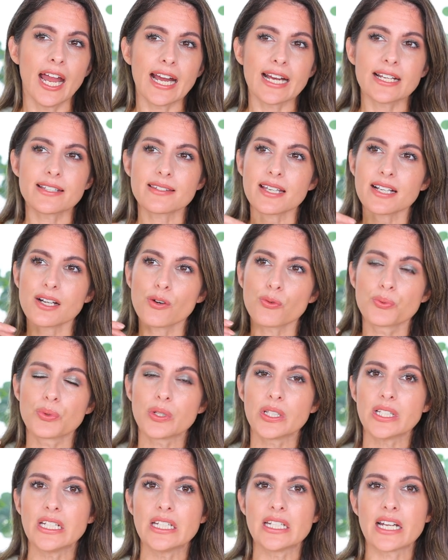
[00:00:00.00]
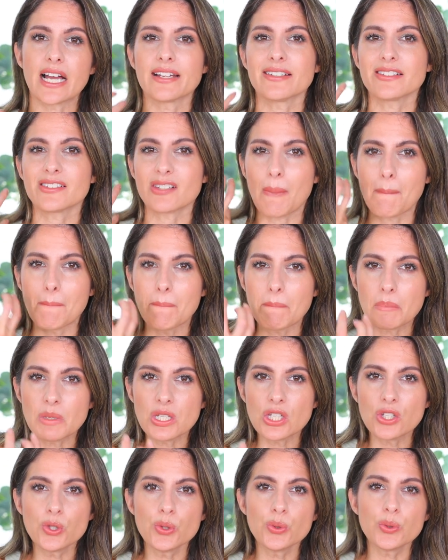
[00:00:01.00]
it's like a really nice
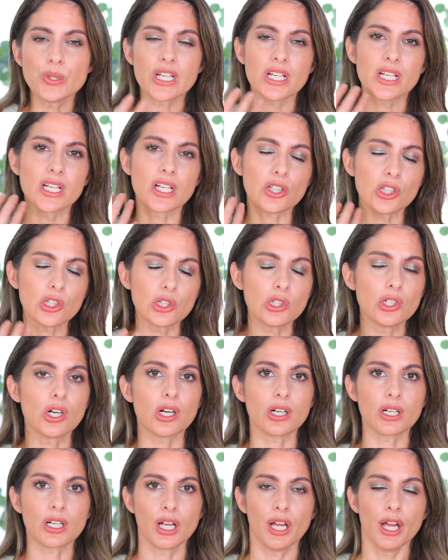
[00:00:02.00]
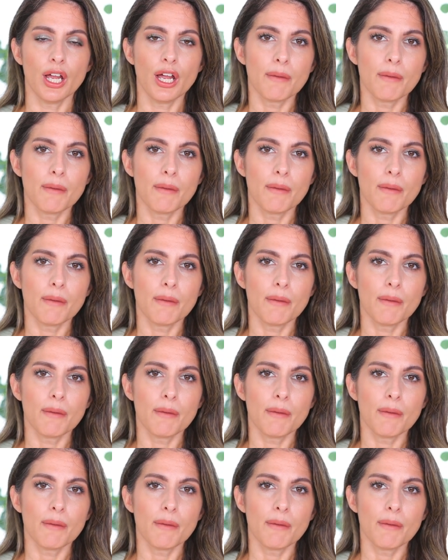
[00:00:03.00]
muted look,